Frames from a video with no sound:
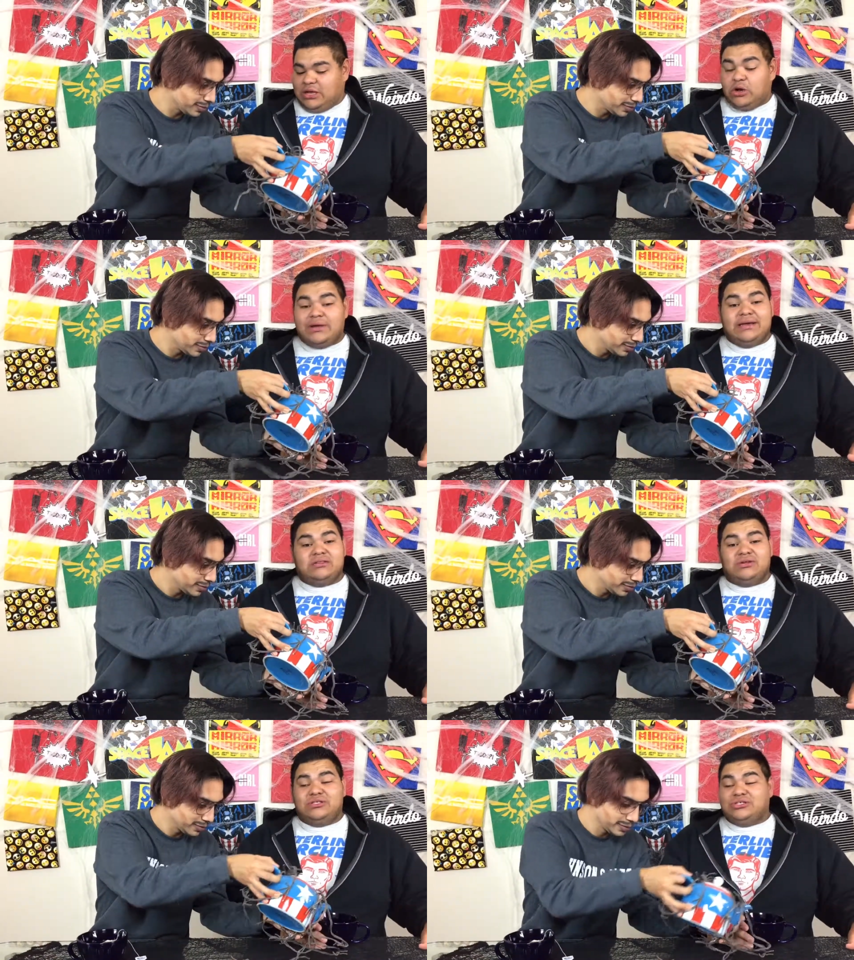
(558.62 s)
Speaker 1: Okay,
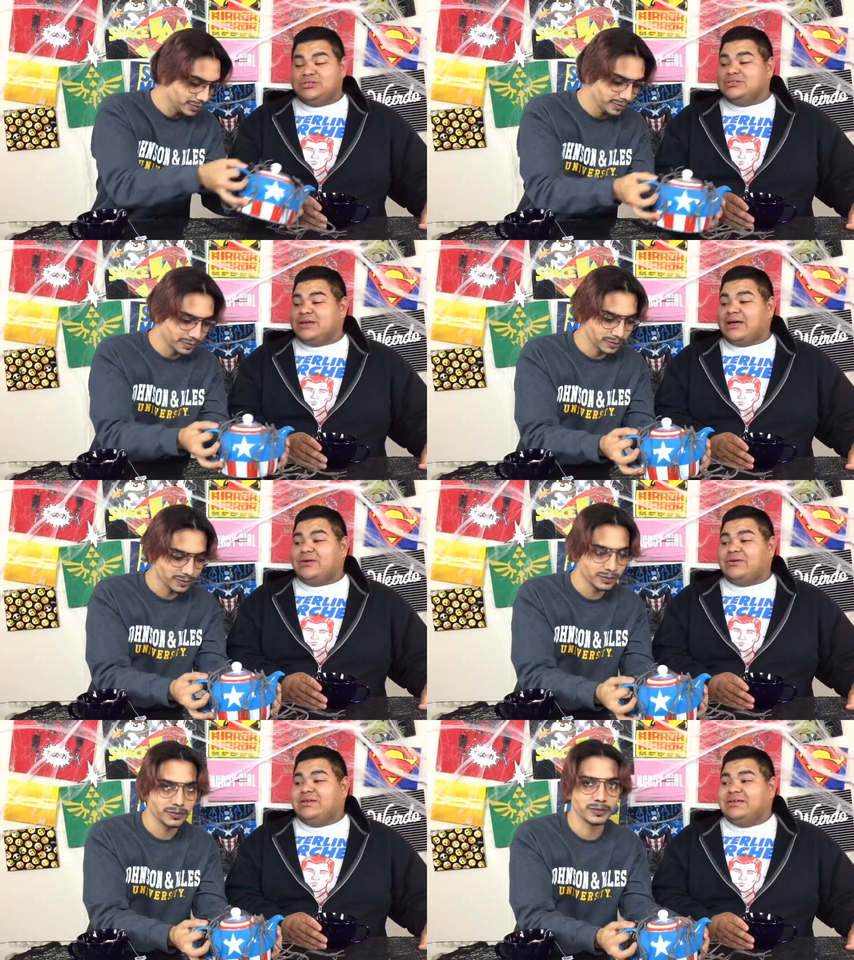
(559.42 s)
so it turns
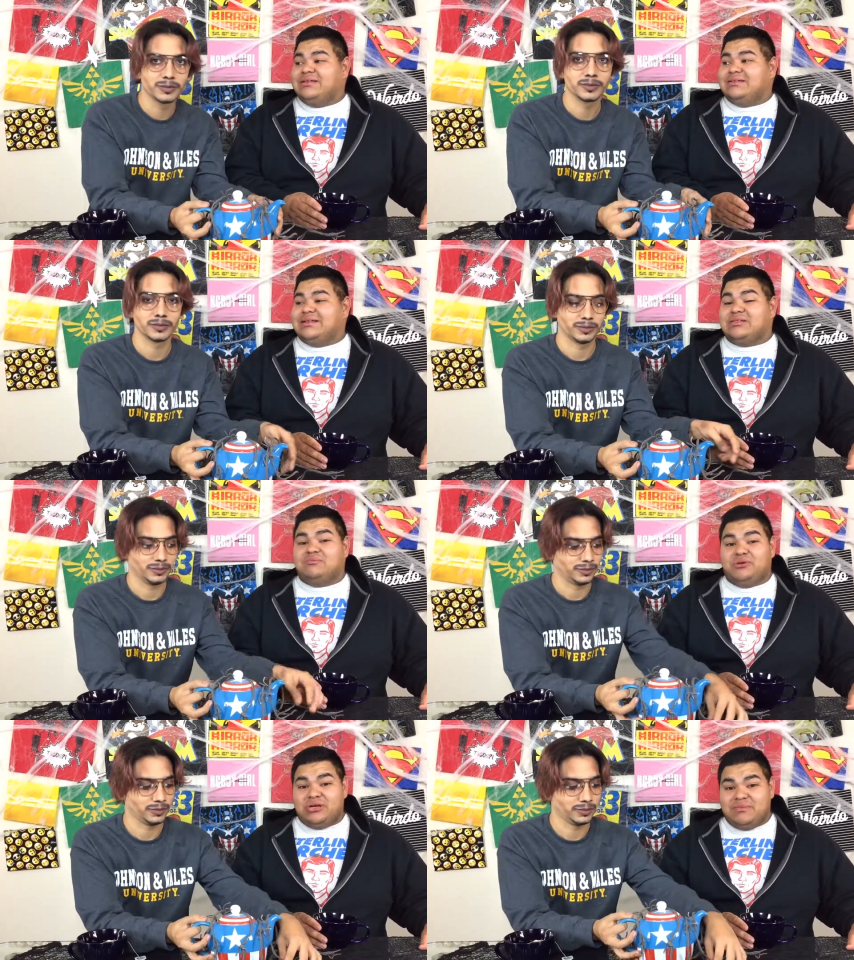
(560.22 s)
out that the
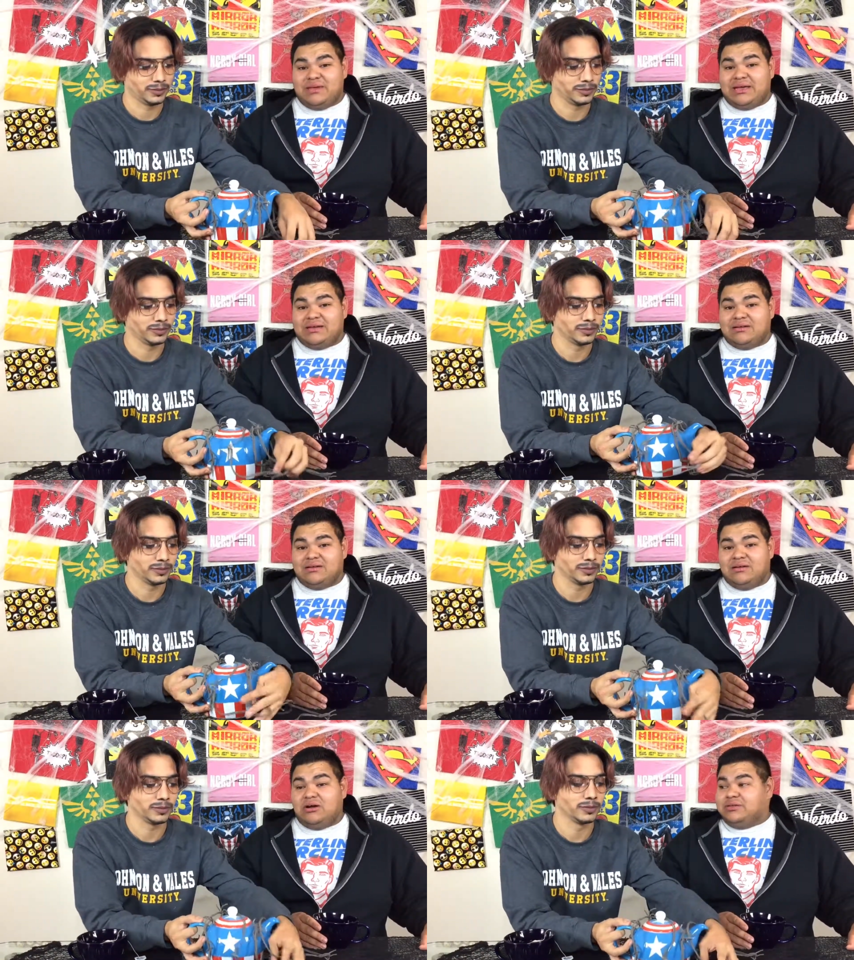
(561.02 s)
boogeyman...
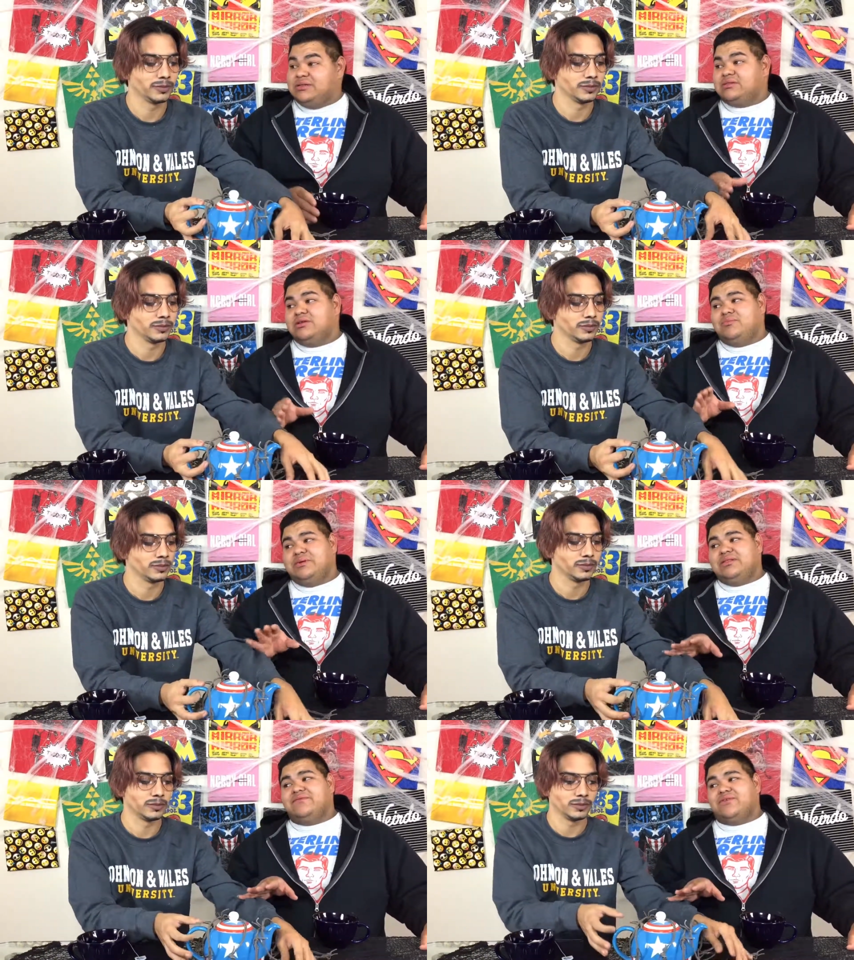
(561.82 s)
Oh, this could
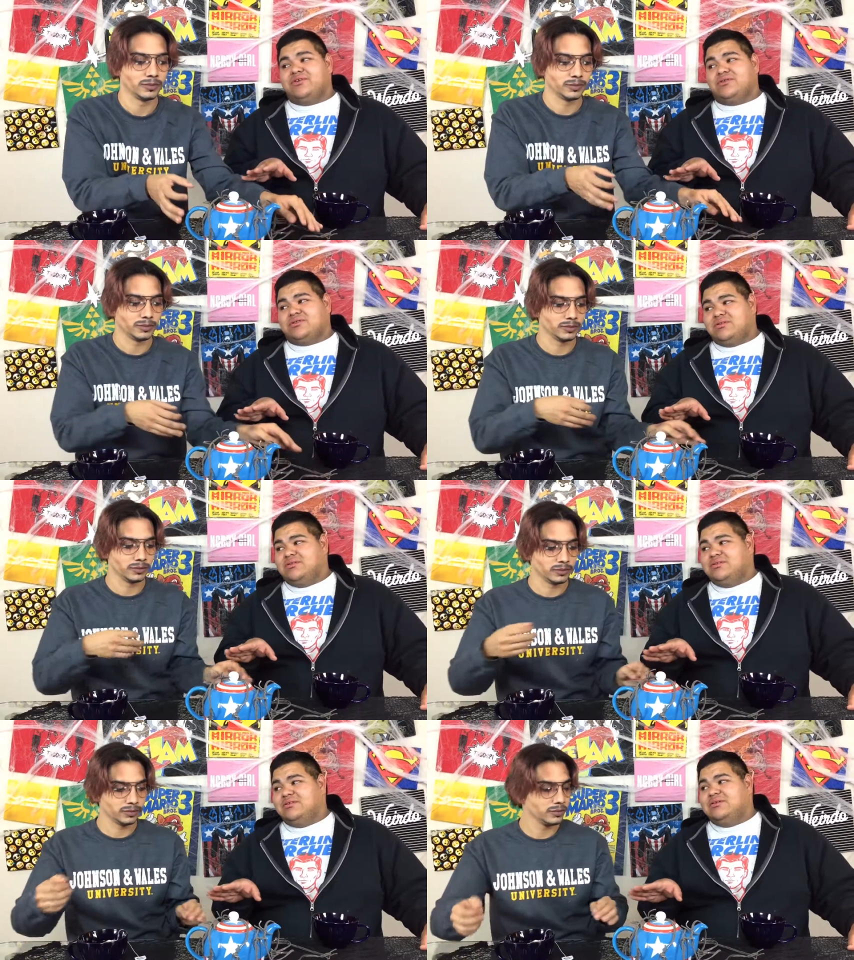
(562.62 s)
be the first
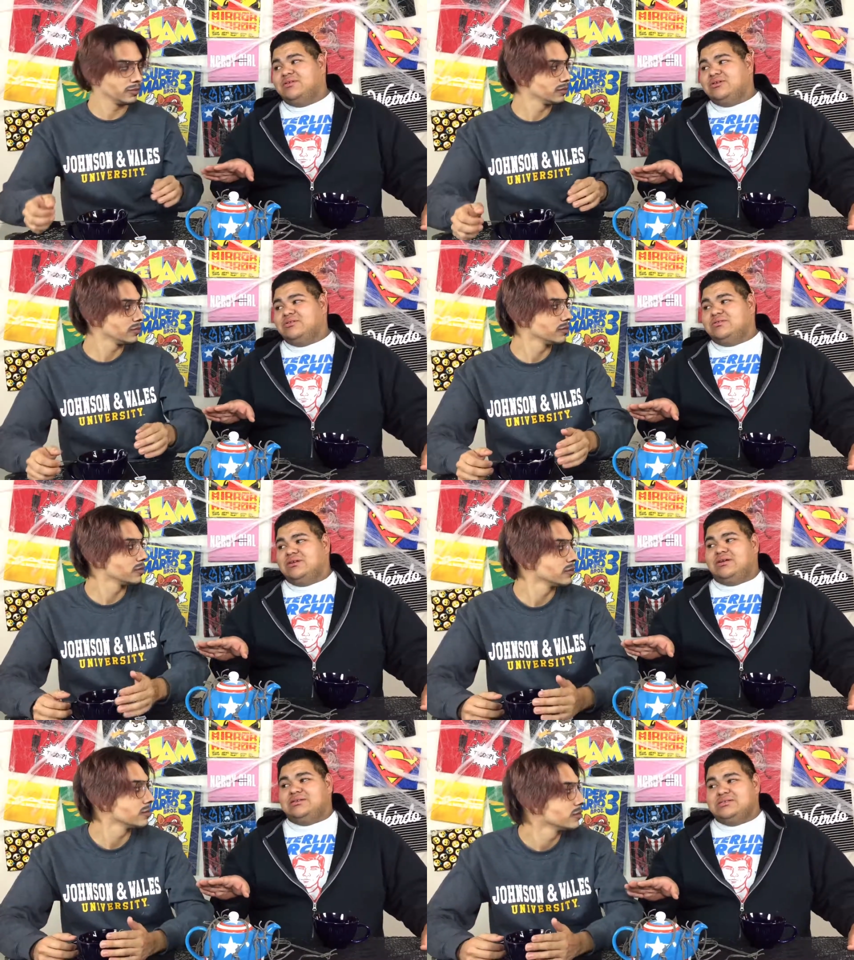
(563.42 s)

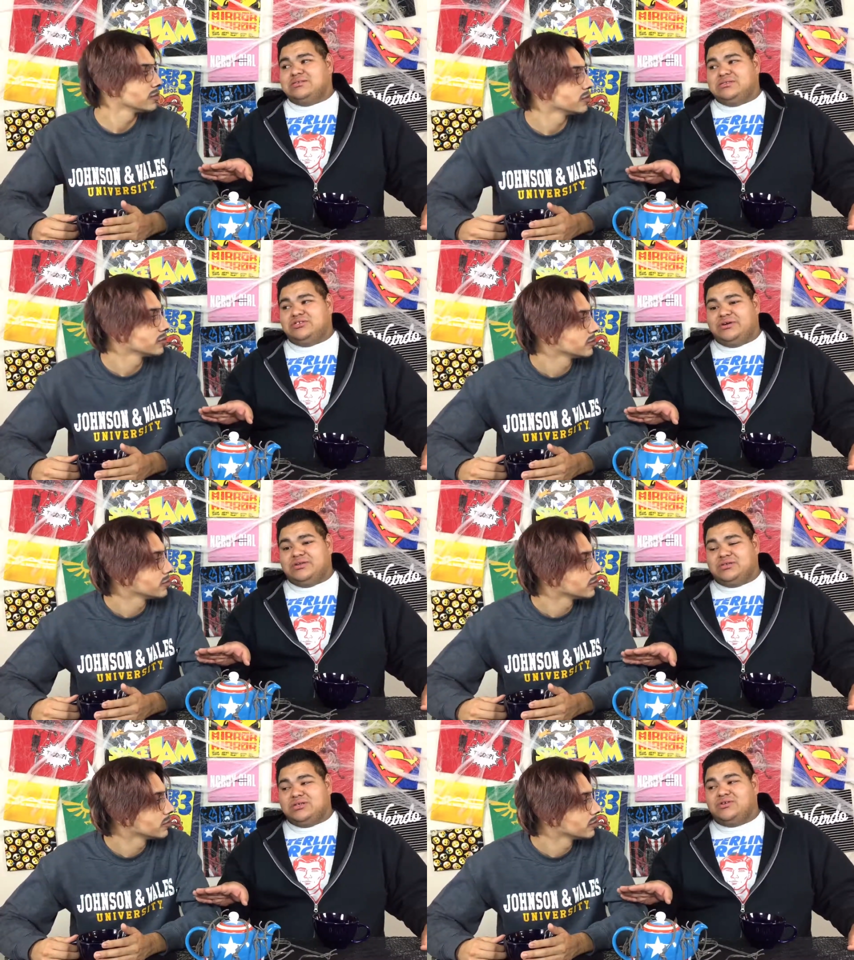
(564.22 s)
uh, Disney
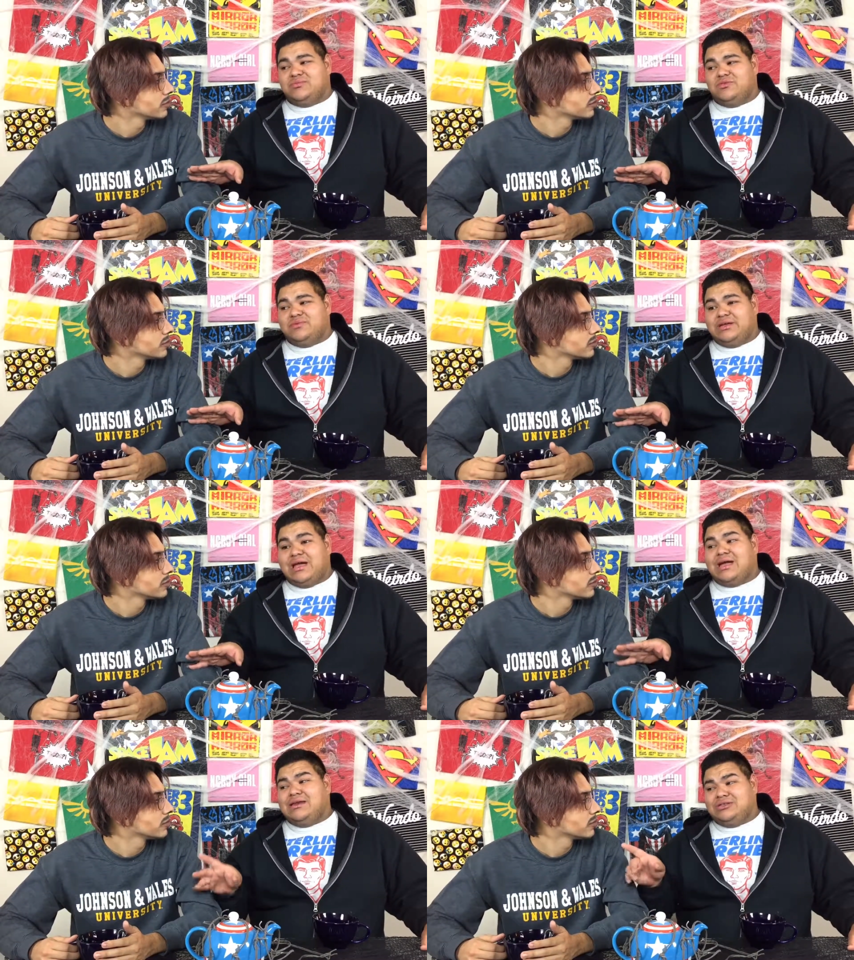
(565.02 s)
transgender movie
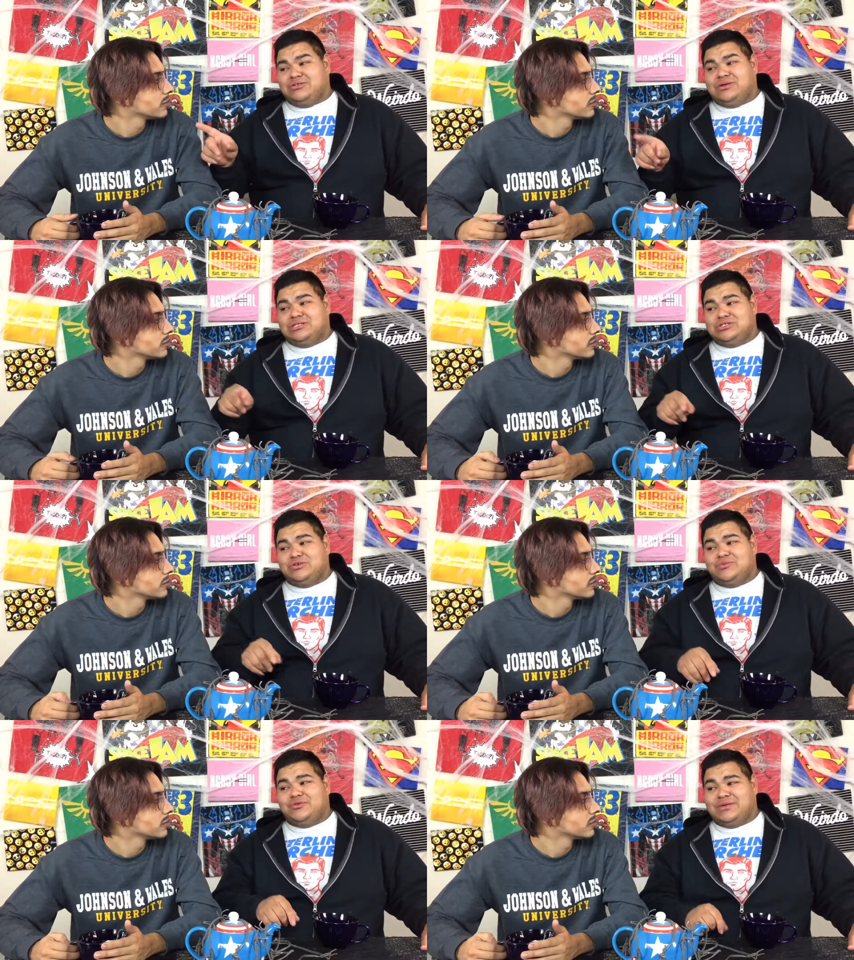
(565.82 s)
and
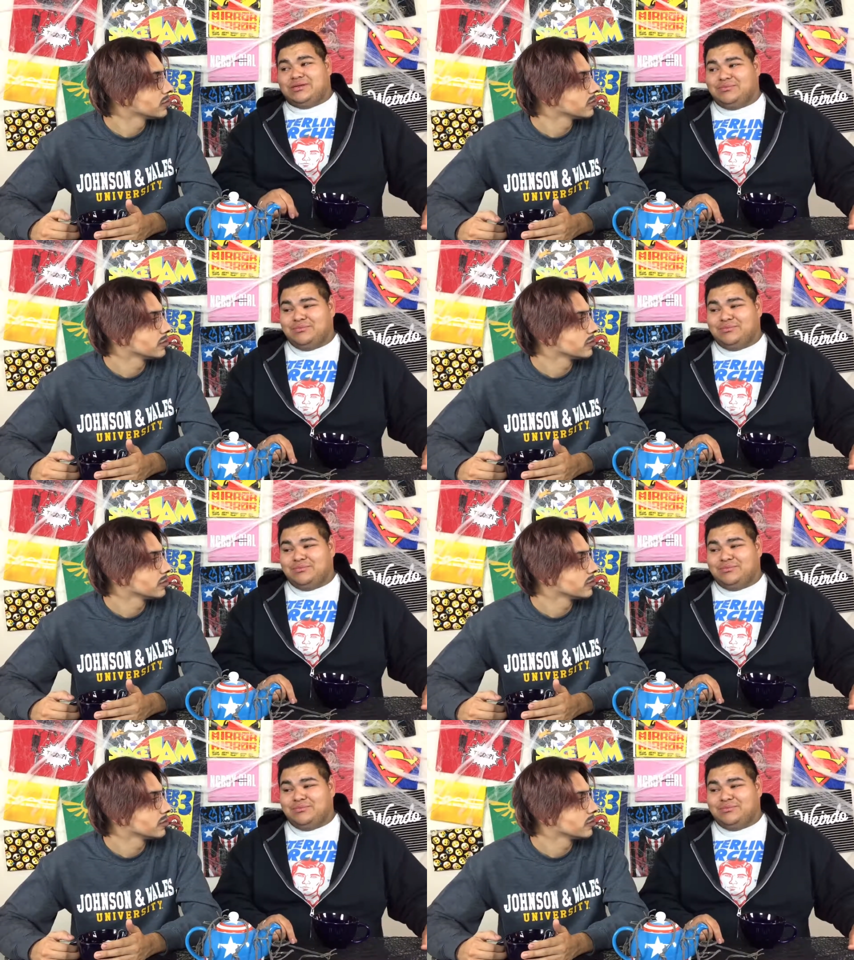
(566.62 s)
interracial movie.